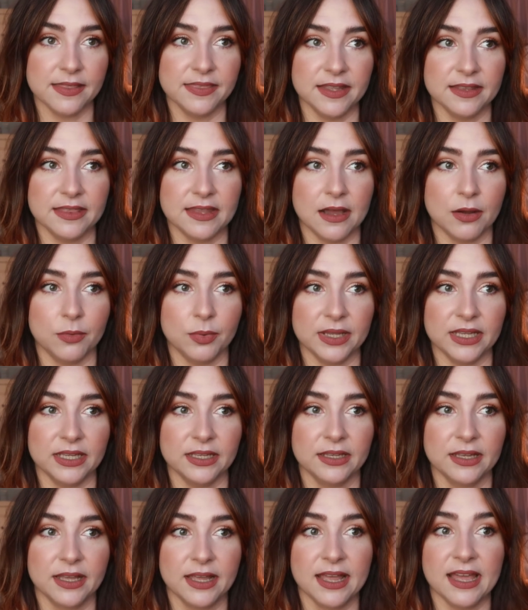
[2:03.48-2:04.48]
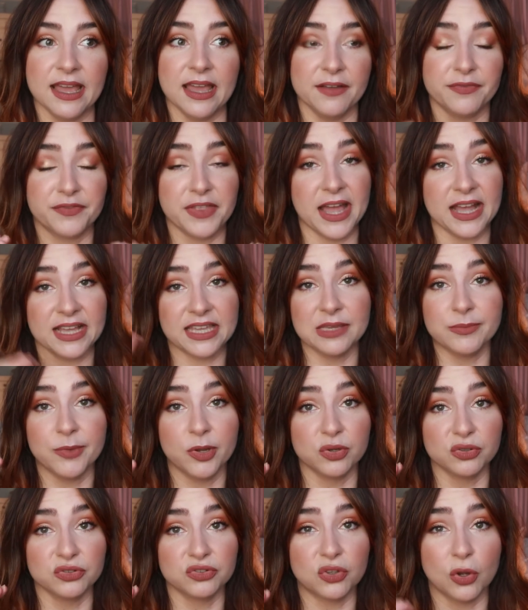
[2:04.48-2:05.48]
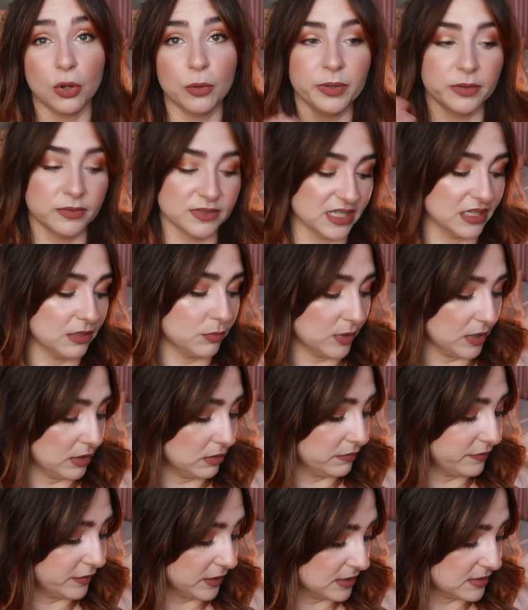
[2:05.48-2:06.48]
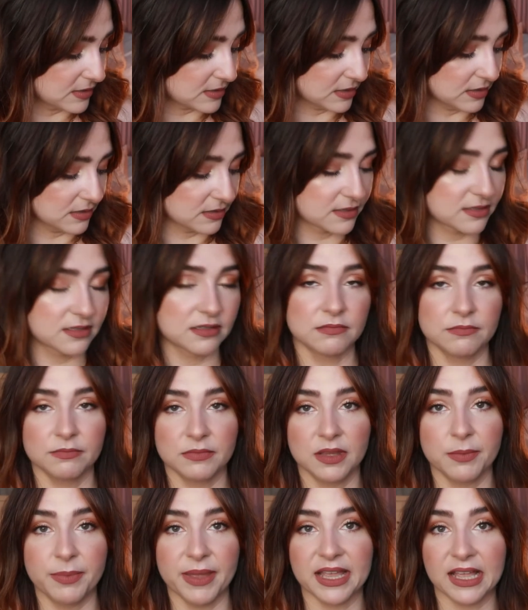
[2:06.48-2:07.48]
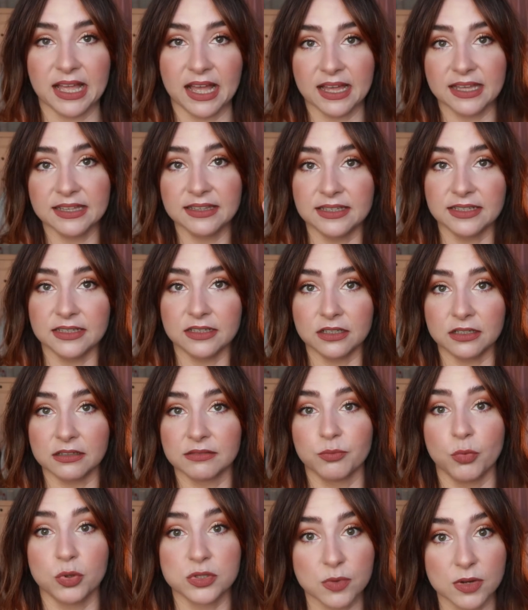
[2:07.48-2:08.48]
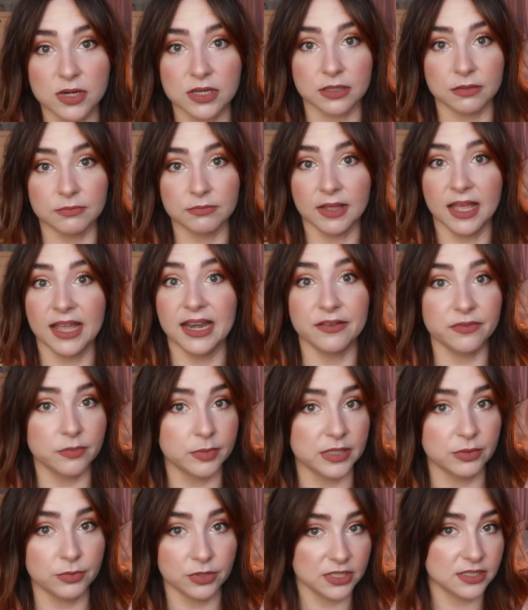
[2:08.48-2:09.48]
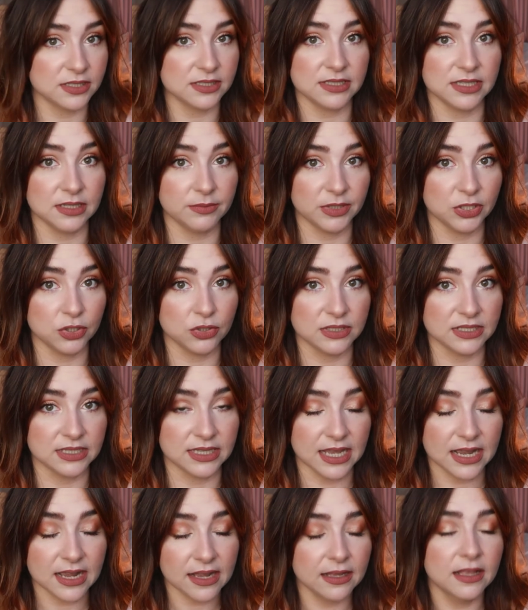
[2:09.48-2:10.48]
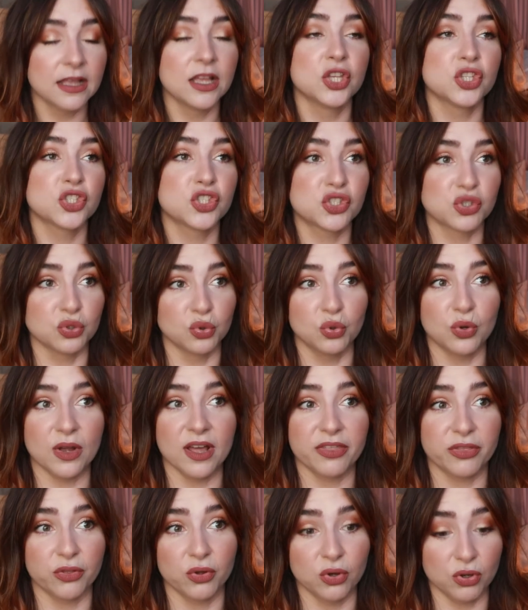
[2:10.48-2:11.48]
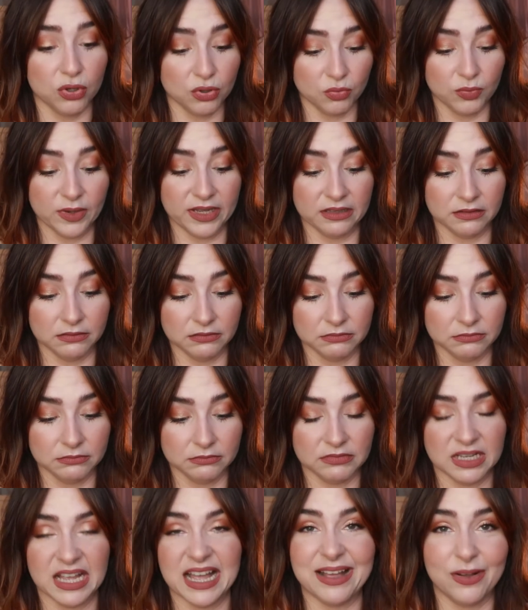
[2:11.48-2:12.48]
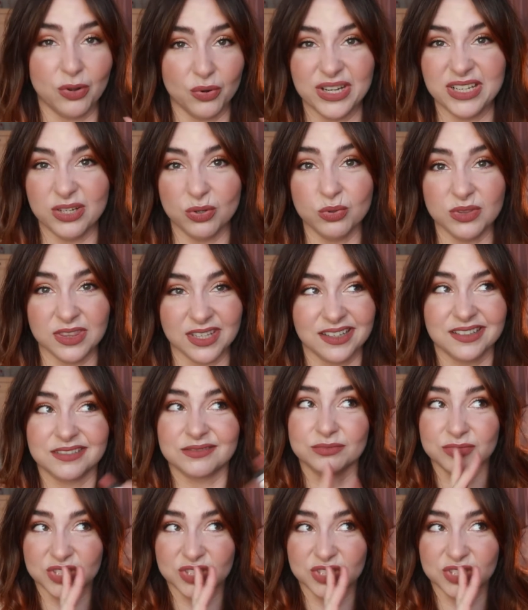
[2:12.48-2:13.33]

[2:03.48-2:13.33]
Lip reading: And then that way, if that came out on top, I was like, well, for instance, the Becca highlighter was one of them and everybody wanted to see me using that. So I thought, well, I already own that.